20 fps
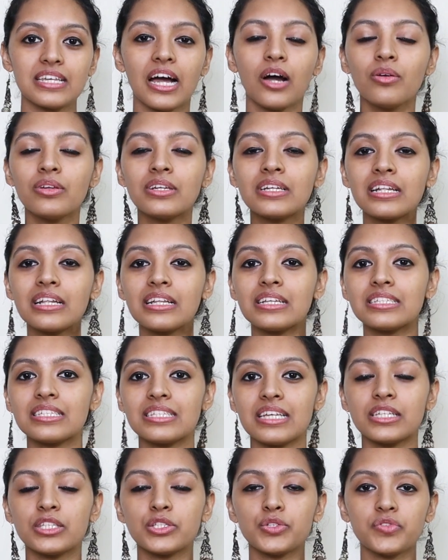how little the
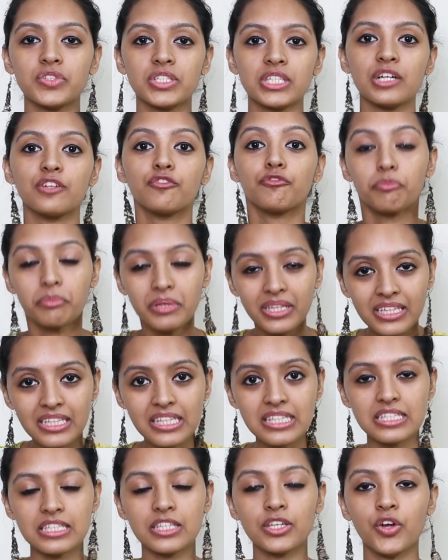sense of self
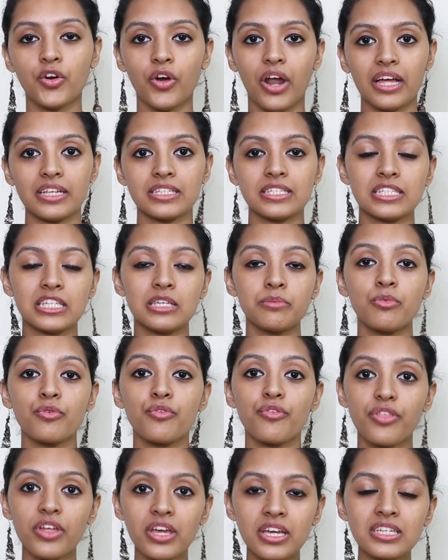means in the grand scheme
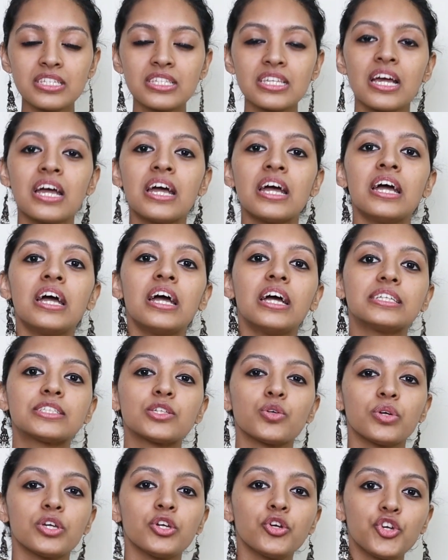of things. And
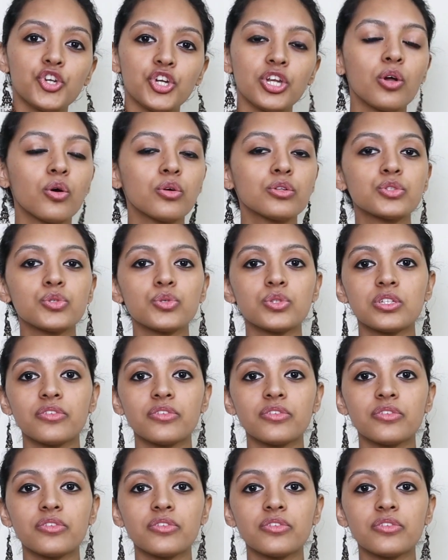so he or she also